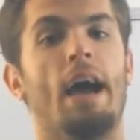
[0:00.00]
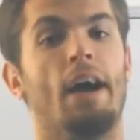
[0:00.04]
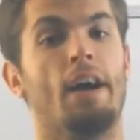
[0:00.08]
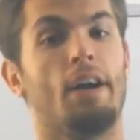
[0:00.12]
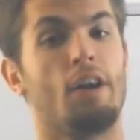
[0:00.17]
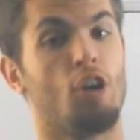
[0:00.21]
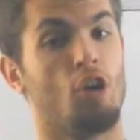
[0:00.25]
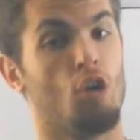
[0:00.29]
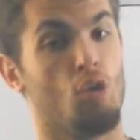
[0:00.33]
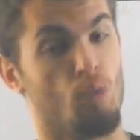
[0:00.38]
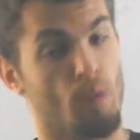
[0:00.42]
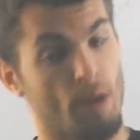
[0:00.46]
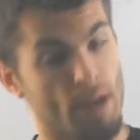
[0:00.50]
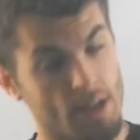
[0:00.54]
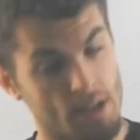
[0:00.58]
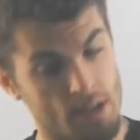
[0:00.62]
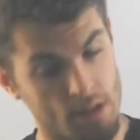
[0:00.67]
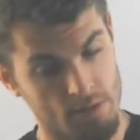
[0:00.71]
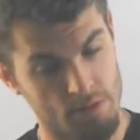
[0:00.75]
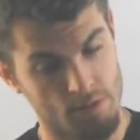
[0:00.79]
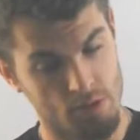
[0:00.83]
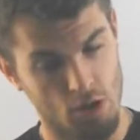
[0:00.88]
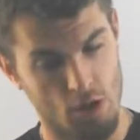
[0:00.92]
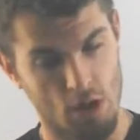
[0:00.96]

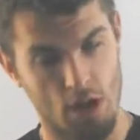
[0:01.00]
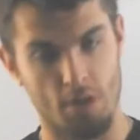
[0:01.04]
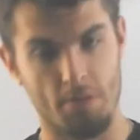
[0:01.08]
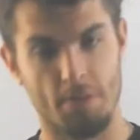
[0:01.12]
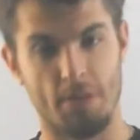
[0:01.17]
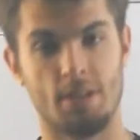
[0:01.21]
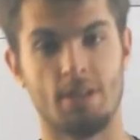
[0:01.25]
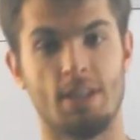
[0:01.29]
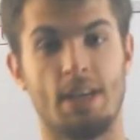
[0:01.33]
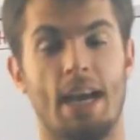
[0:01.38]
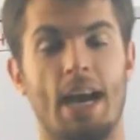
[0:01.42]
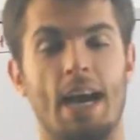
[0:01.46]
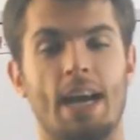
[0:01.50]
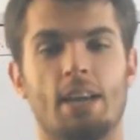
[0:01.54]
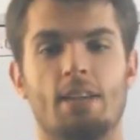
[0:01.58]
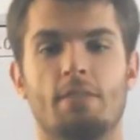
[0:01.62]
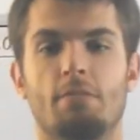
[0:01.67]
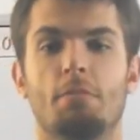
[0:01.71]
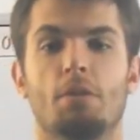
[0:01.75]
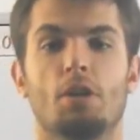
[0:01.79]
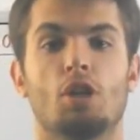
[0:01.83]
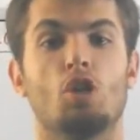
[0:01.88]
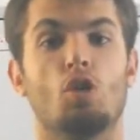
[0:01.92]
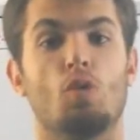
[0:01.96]
corrective, sorry, I was about to say active,
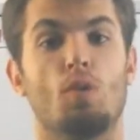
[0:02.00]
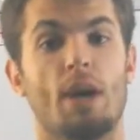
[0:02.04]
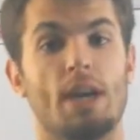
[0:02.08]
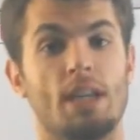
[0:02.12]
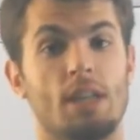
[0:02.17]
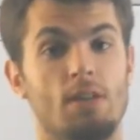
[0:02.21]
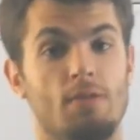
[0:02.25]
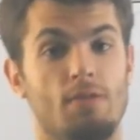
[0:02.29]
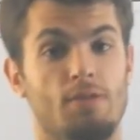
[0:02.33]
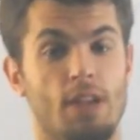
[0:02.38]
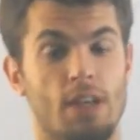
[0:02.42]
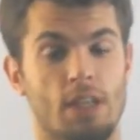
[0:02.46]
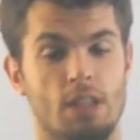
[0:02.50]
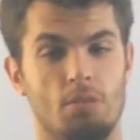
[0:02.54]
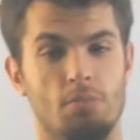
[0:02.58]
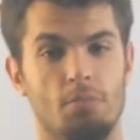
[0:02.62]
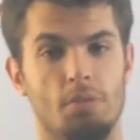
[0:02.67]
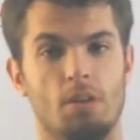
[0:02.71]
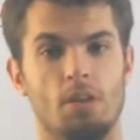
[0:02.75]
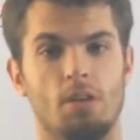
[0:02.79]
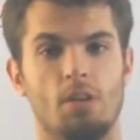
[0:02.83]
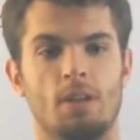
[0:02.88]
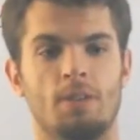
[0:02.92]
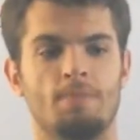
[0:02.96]
but corrective
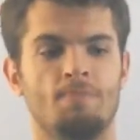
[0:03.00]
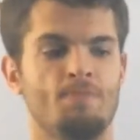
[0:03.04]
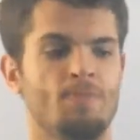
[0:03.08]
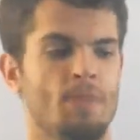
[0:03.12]
flexibility